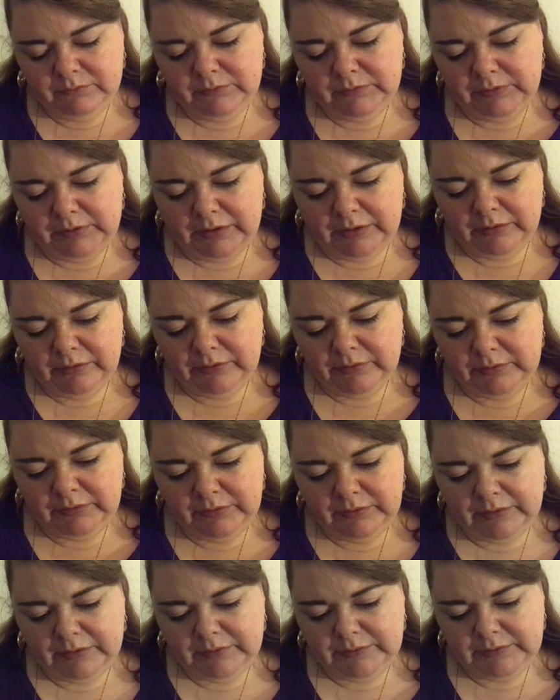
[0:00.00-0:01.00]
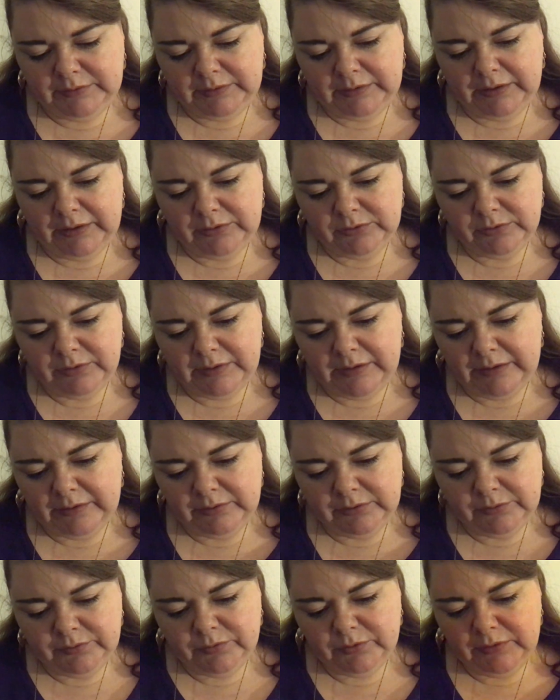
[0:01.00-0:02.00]
Yeah, I think that's the angel
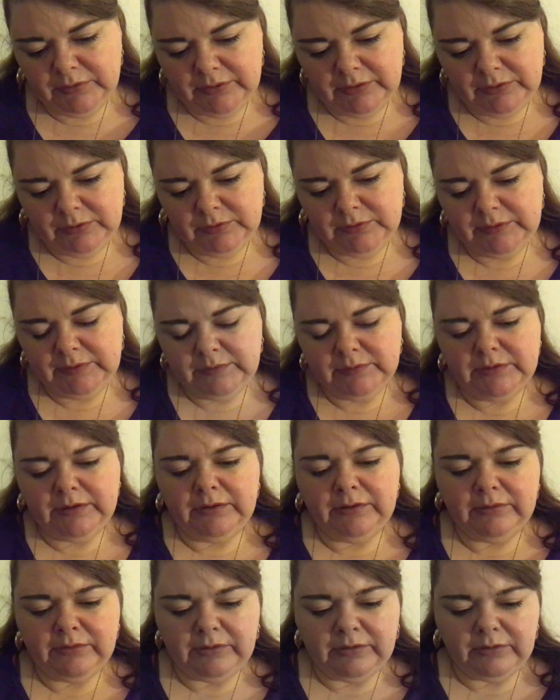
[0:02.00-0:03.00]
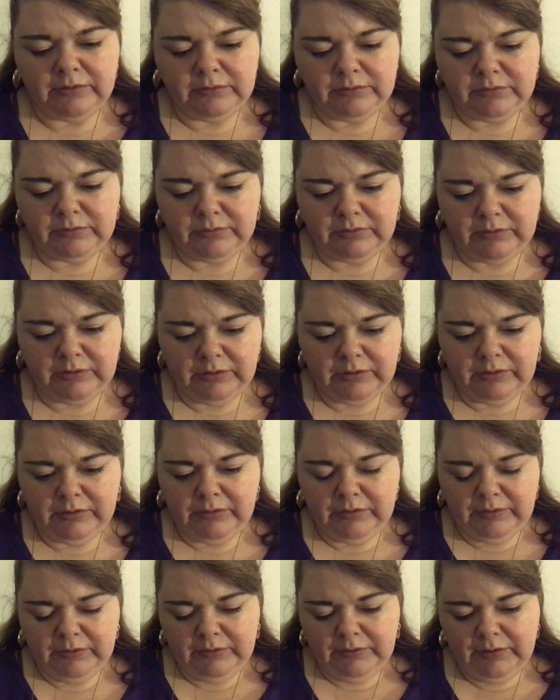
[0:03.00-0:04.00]
guidance for you. I'll just see if there's anything else.
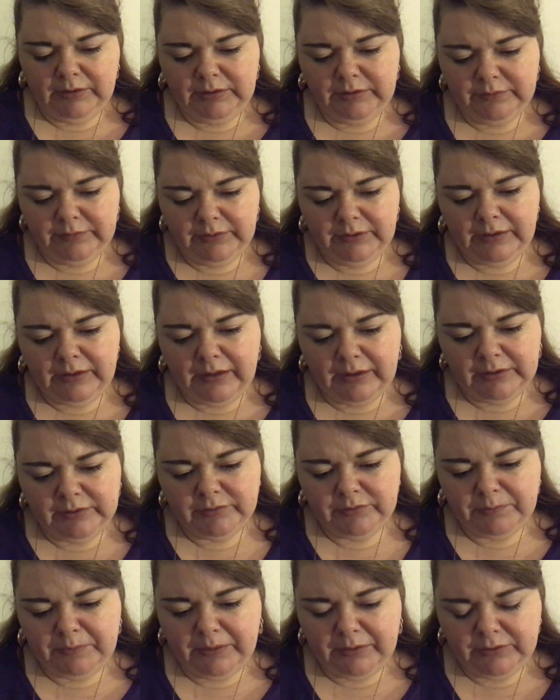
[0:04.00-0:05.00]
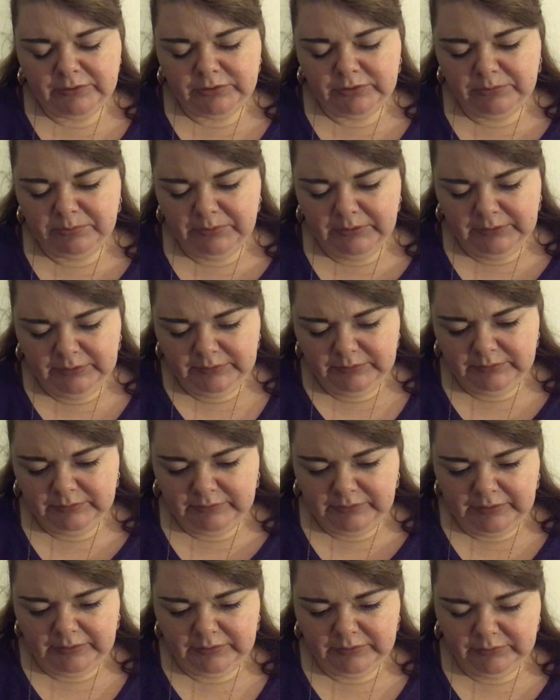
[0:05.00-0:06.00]
Any further guidance for pile 2, please?
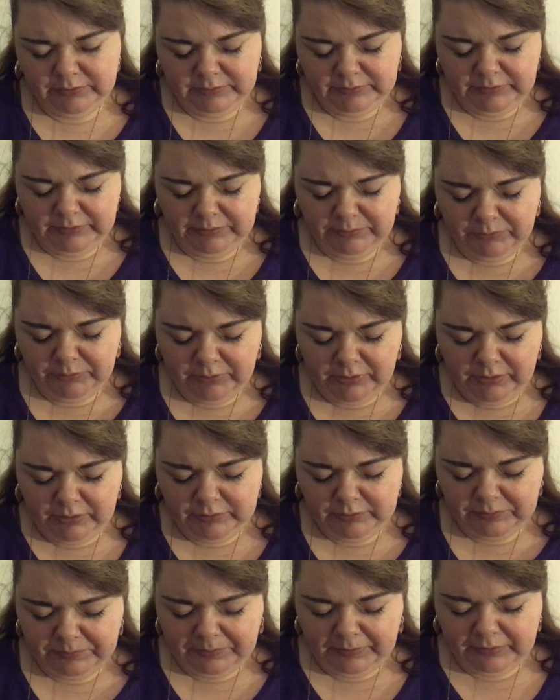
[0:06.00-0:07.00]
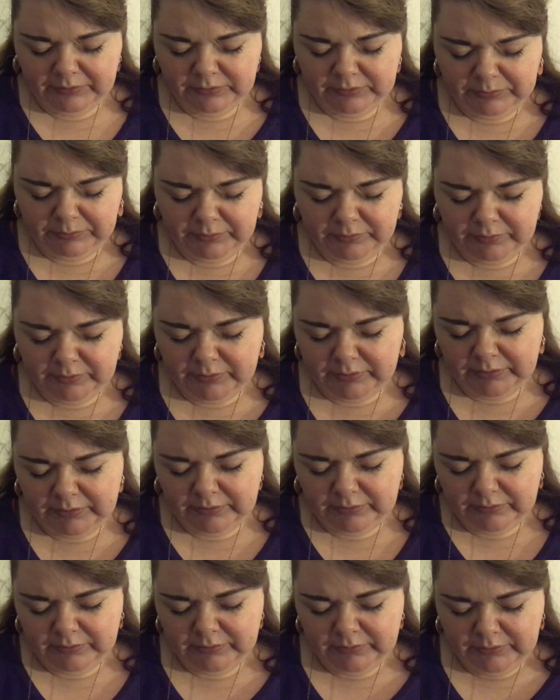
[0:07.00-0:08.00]
Angels, any more cards for pile 2 before I
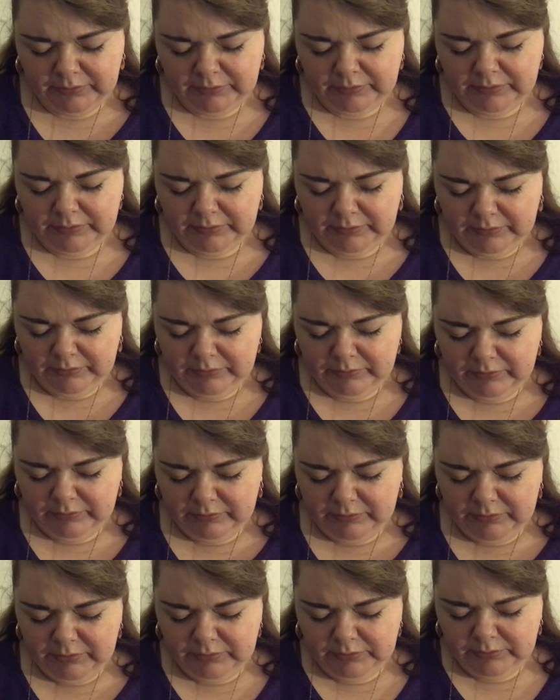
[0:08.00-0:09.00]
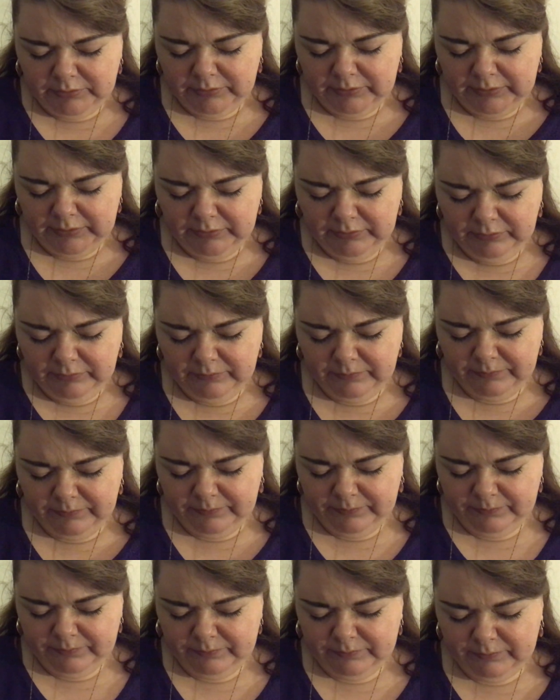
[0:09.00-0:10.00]
close the reading?
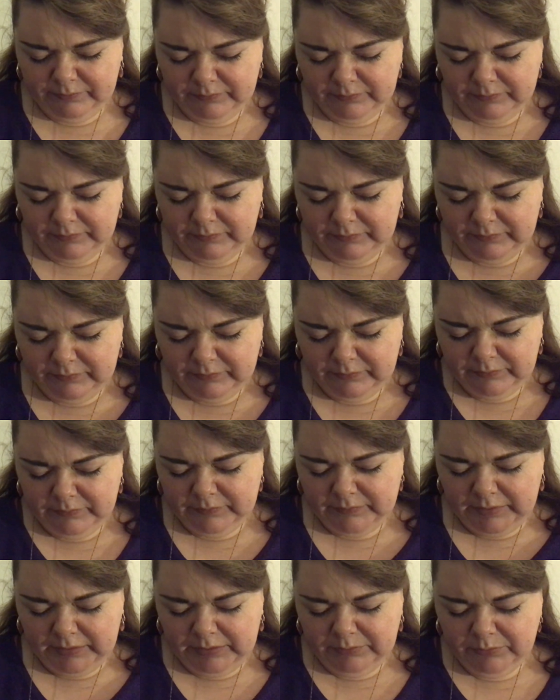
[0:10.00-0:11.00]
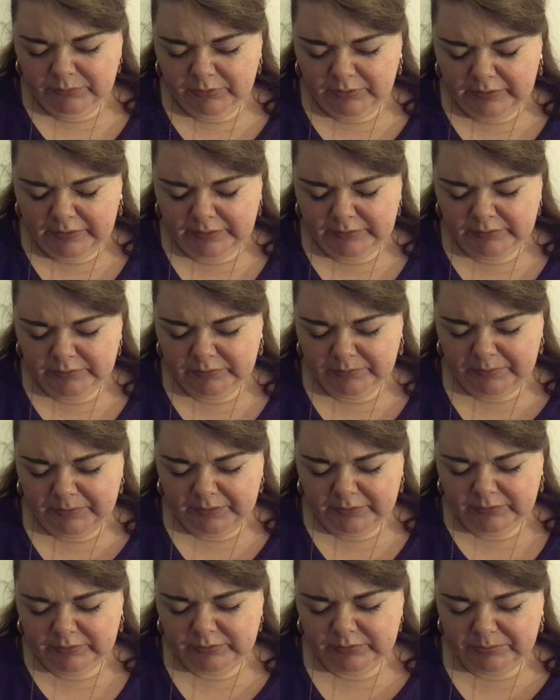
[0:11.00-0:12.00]
Any more guidance for
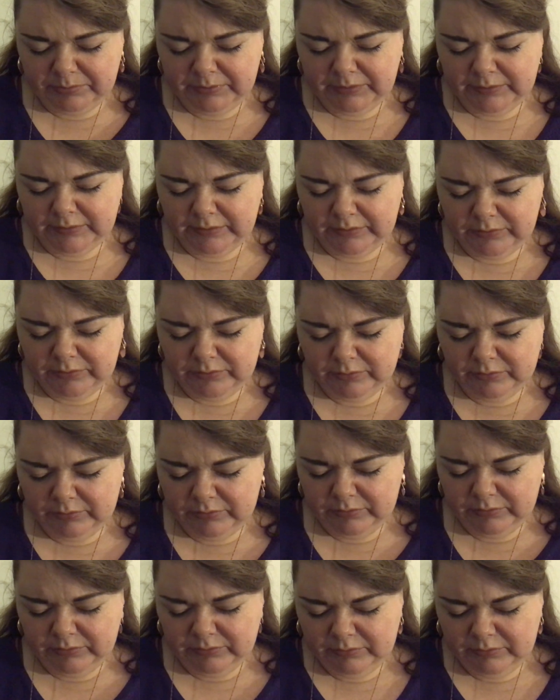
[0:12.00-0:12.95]
pile 2, please, angels?